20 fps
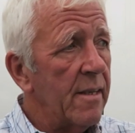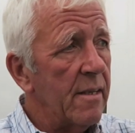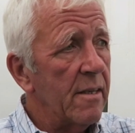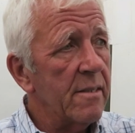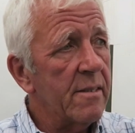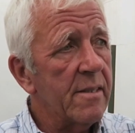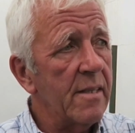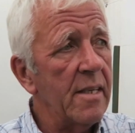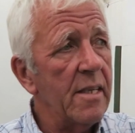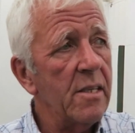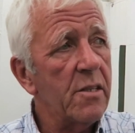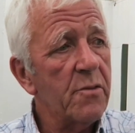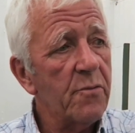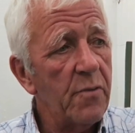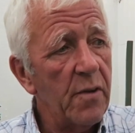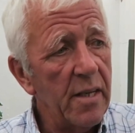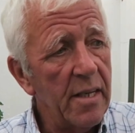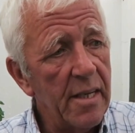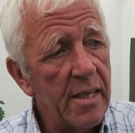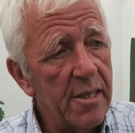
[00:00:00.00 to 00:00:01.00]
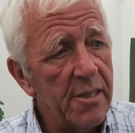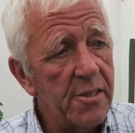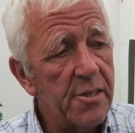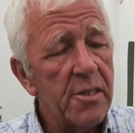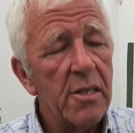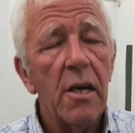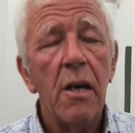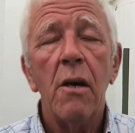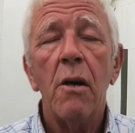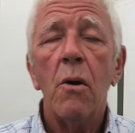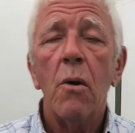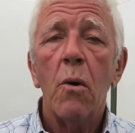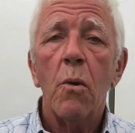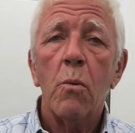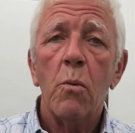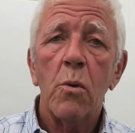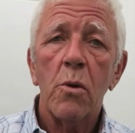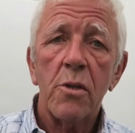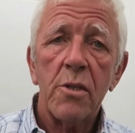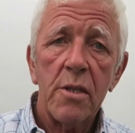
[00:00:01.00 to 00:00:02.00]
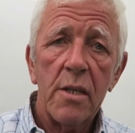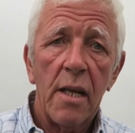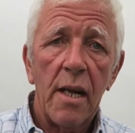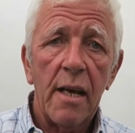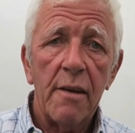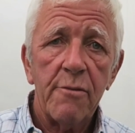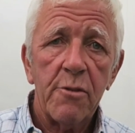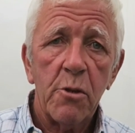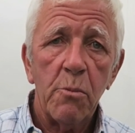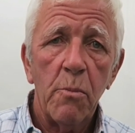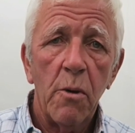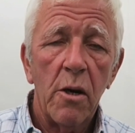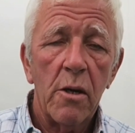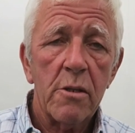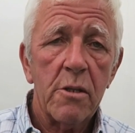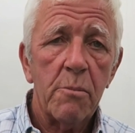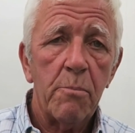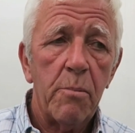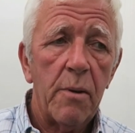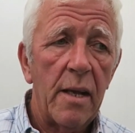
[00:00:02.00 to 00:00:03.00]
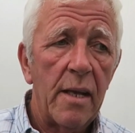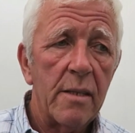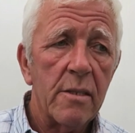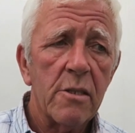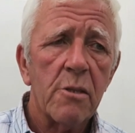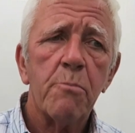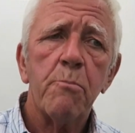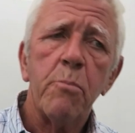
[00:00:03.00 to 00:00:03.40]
As these finish, we'll still have tomato plants,